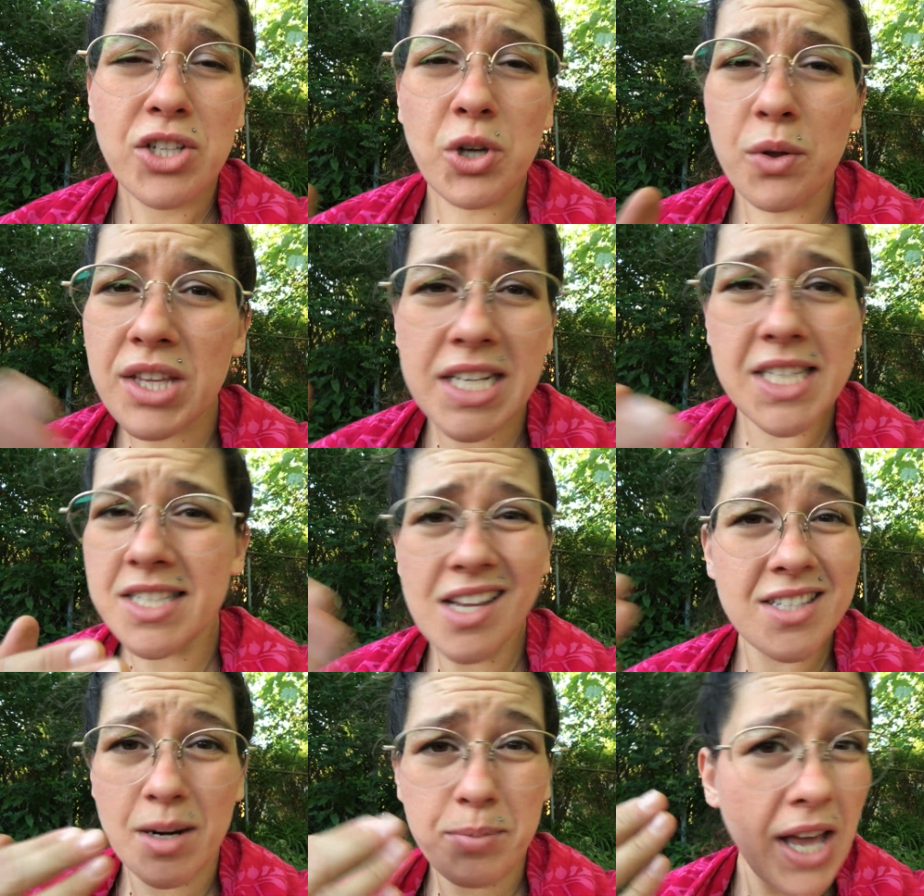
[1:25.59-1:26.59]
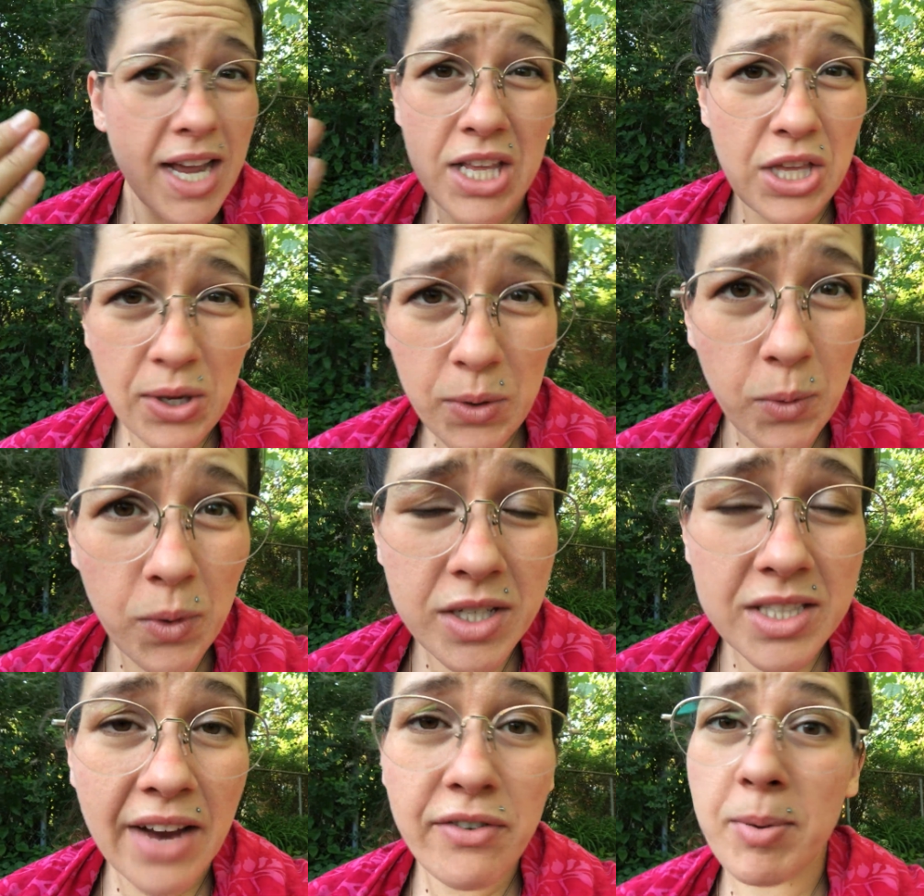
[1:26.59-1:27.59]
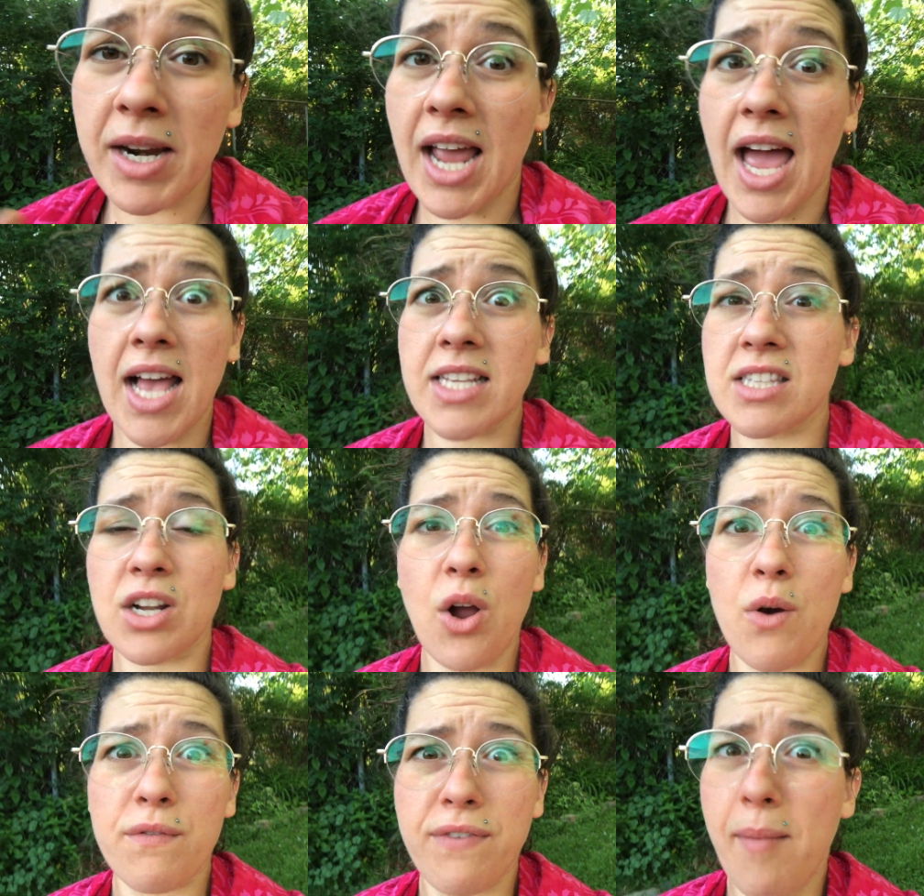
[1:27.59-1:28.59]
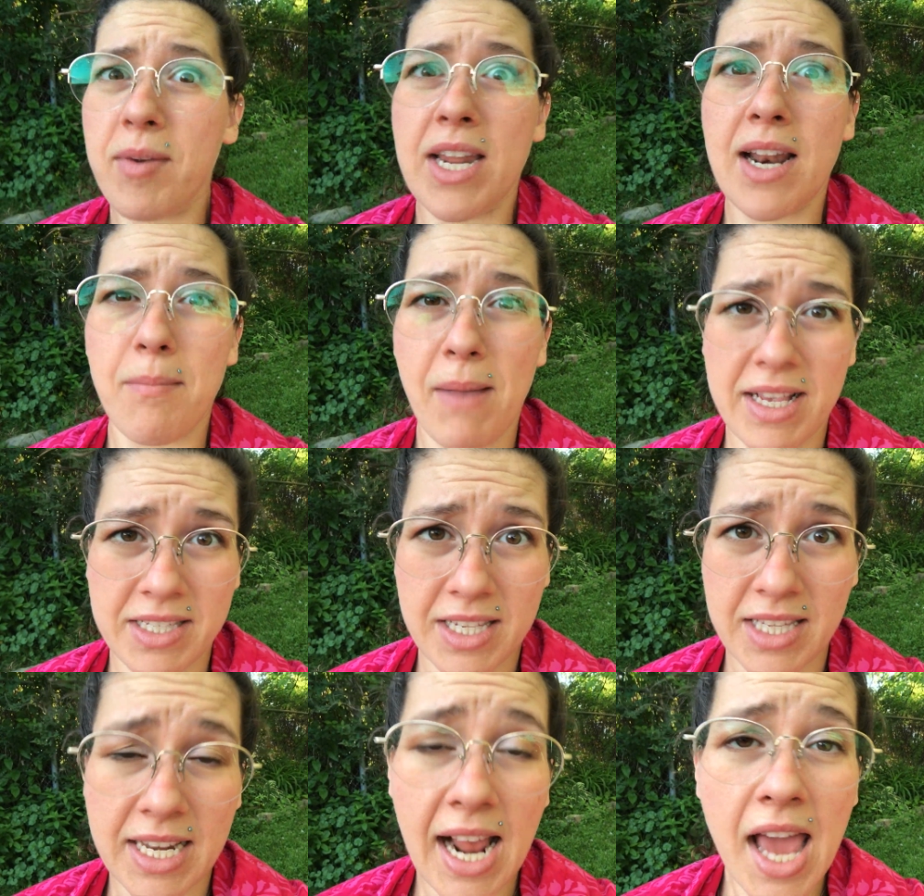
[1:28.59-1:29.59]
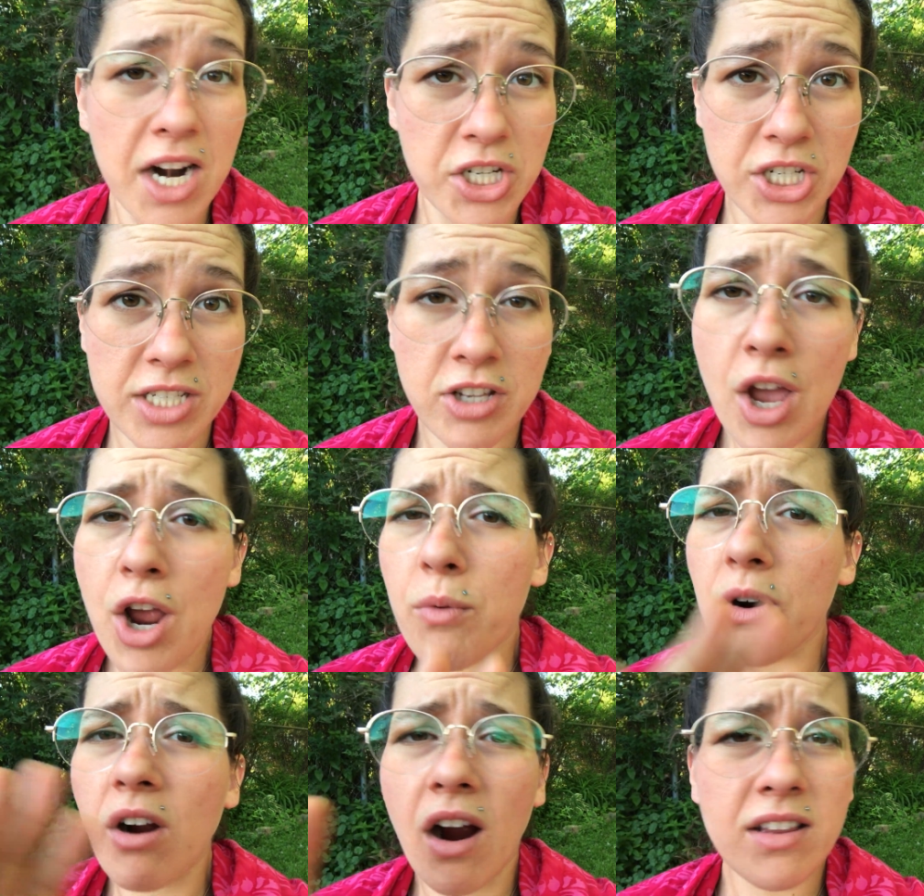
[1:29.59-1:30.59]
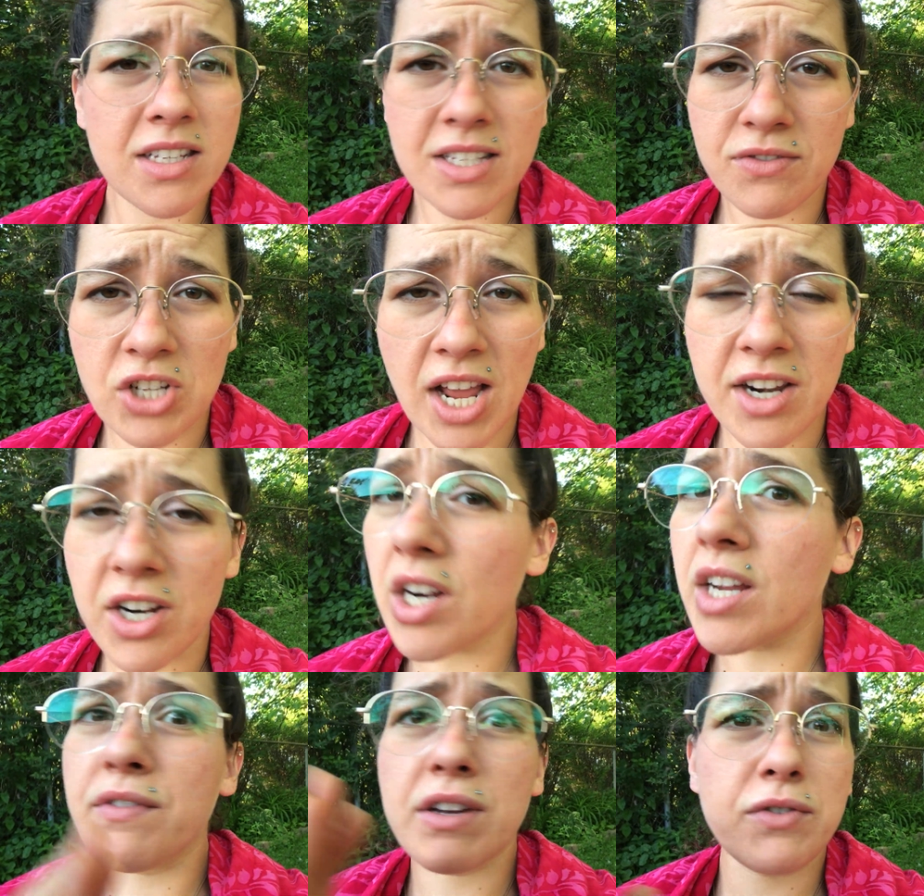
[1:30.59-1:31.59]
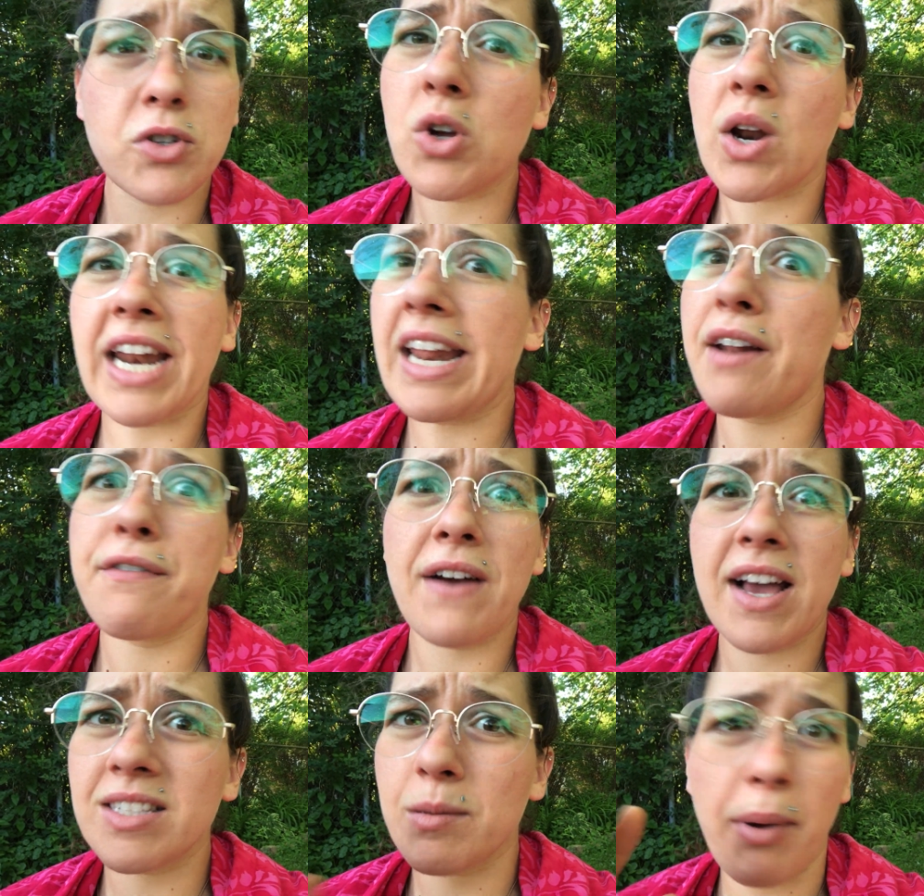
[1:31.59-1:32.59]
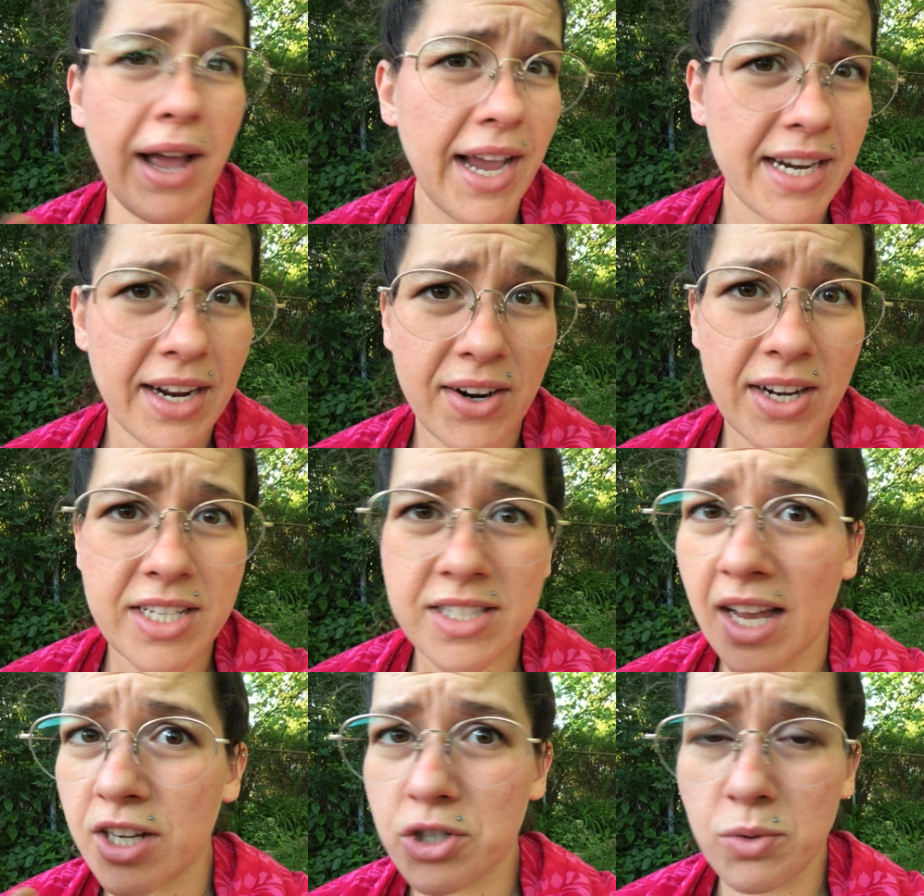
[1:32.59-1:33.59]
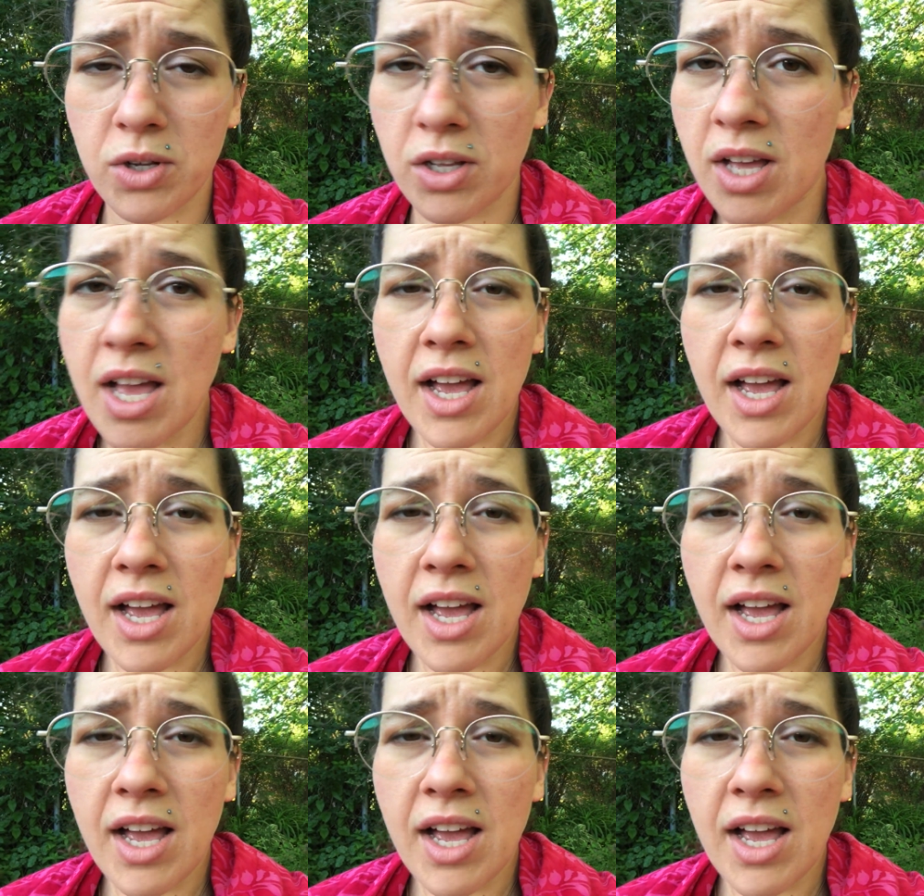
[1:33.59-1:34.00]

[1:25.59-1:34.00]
don't think this doesn't apply to you, because everybody has their own feminine and masculine energies regardless of gender. Even if you don't identify as a binary sexual,